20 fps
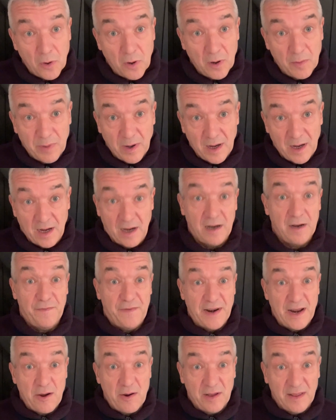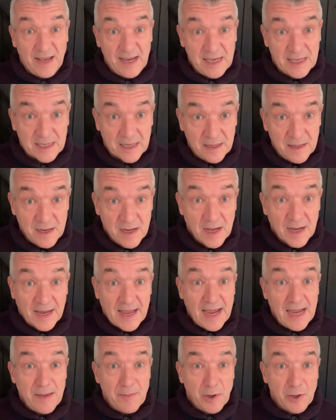but half an hour later
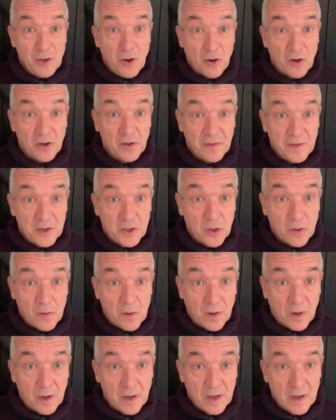came a knock at the door.